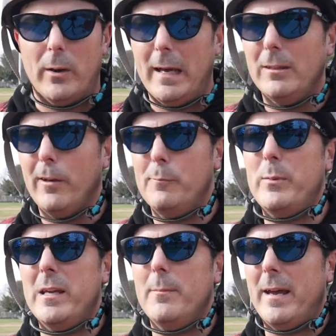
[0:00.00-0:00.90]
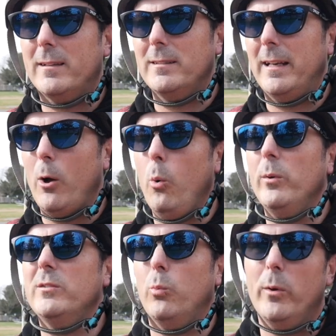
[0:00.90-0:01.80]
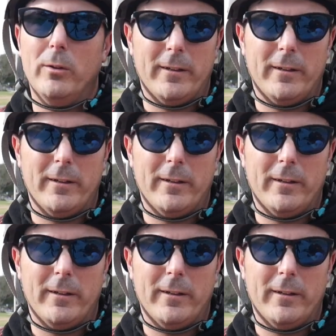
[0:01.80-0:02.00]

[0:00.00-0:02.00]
I love BMX and always will